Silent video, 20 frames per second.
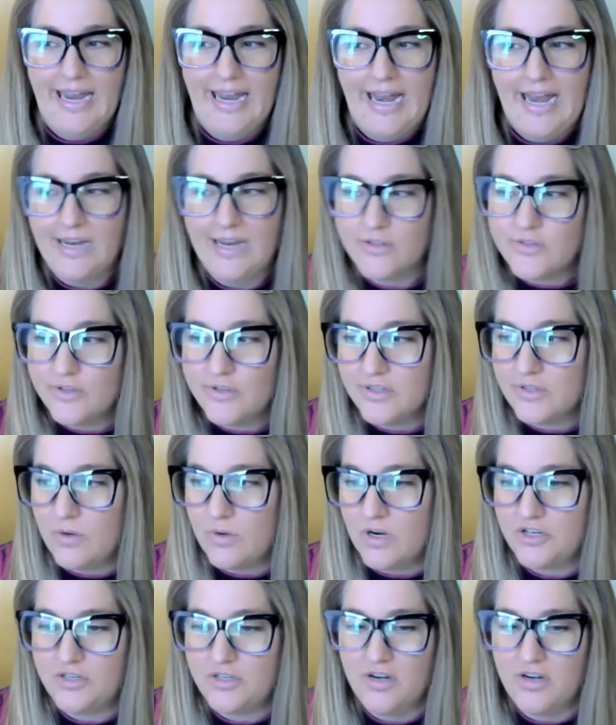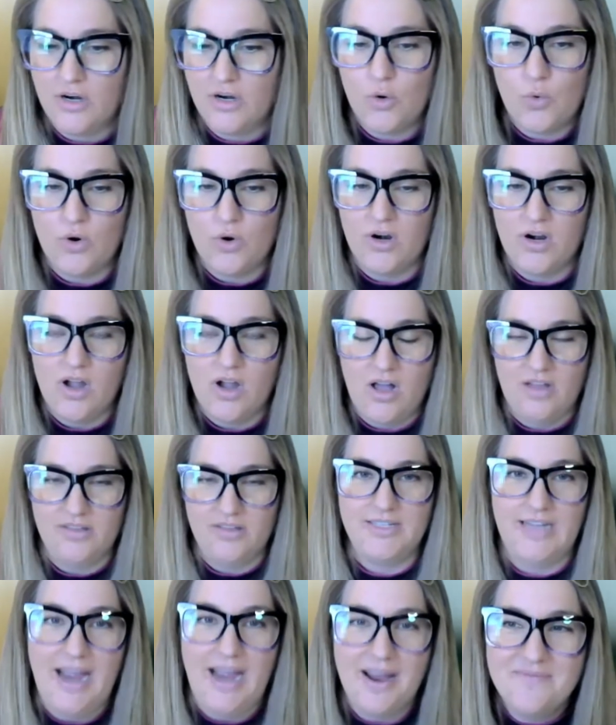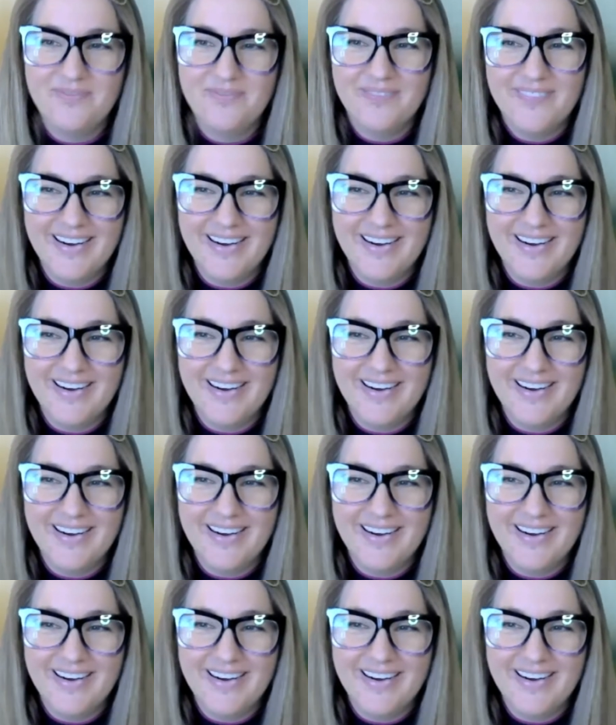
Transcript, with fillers: And I answer this question on Quora all the time.